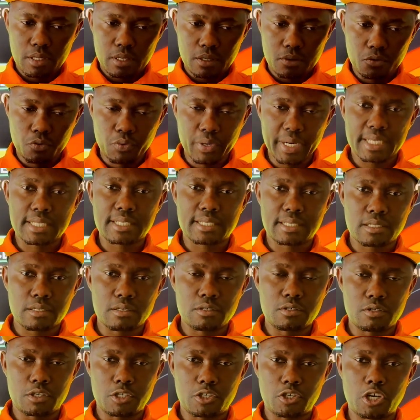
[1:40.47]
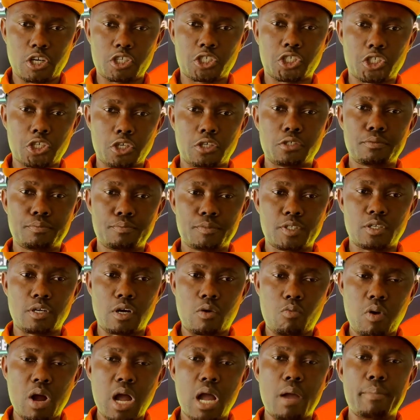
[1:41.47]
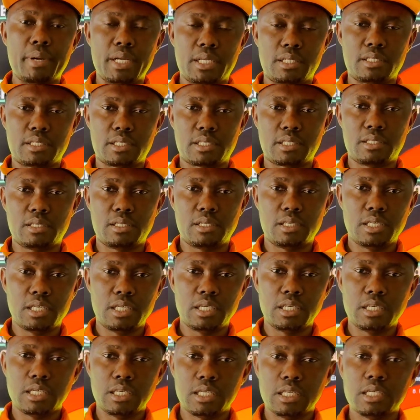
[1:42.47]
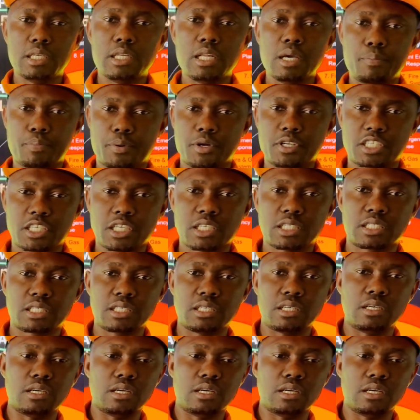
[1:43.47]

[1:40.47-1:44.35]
risk reduction requirements in a process